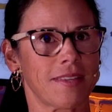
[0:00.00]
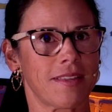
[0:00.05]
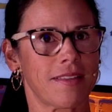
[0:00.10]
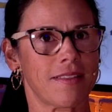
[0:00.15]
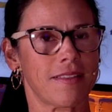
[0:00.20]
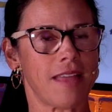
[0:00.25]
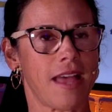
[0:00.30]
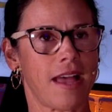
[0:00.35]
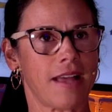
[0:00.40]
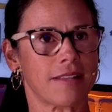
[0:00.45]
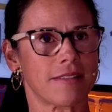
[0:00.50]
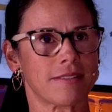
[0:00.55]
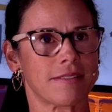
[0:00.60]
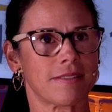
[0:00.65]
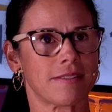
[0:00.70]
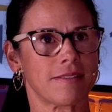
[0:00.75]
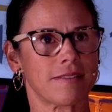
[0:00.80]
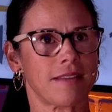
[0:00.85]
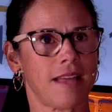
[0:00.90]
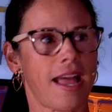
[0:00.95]
that
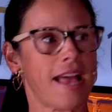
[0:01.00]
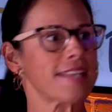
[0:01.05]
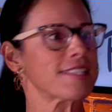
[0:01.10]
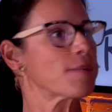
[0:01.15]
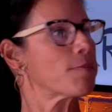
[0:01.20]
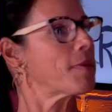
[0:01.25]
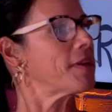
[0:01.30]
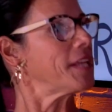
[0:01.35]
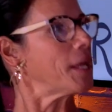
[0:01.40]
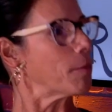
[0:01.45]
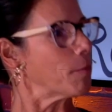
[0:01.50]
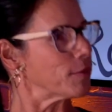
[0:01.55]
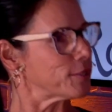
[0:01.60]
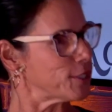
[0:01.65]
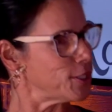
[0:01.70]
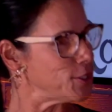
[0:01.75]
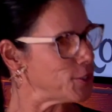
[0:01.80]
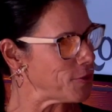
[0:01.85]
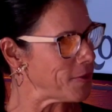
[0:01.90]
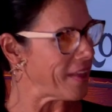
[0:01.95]
hasn't been able
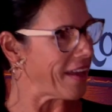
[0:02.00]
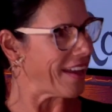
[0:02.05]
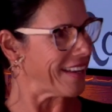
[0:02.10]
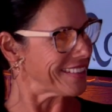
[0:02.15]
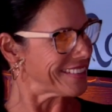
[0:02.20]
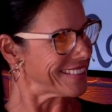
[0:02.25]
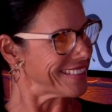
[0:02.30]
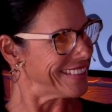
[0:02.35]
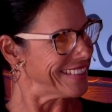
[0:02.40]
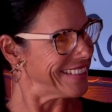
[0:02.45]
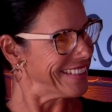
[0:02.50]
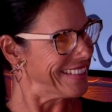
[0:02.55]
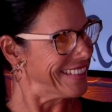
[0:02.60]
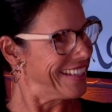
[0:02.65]
to do that. Right.